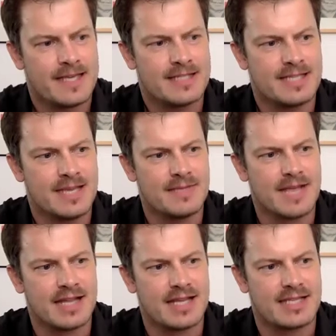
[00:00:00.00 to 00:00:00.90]
seems
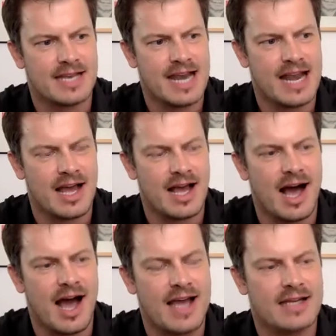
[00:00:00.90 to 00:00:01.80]
like there's a
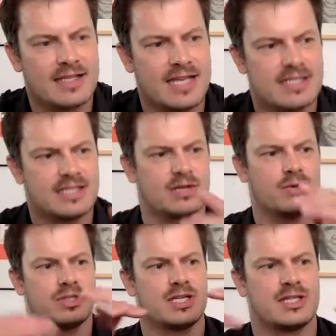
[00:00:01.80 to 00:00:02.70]
high intensity
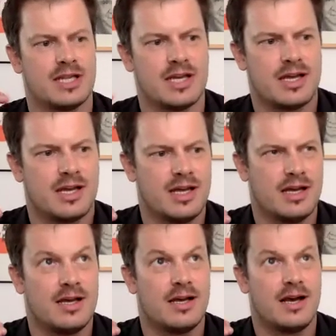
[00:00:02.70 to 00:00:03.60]
or just a
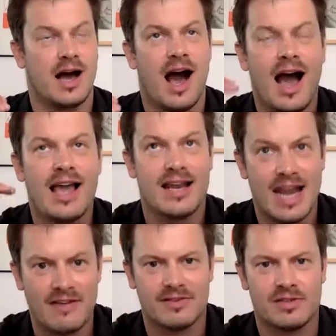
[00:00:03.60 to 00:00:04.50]
higher
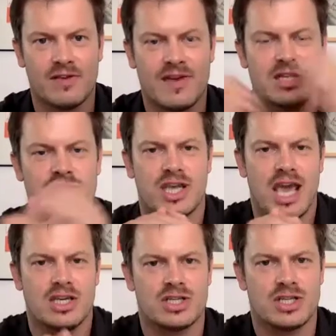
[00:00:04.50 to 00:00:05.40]
level of
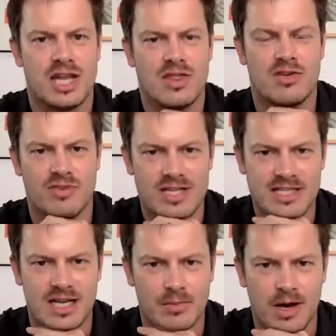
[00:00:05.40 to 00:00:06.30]
education in the
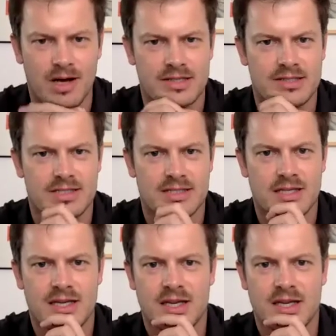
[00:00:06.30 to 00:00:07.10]
retail markets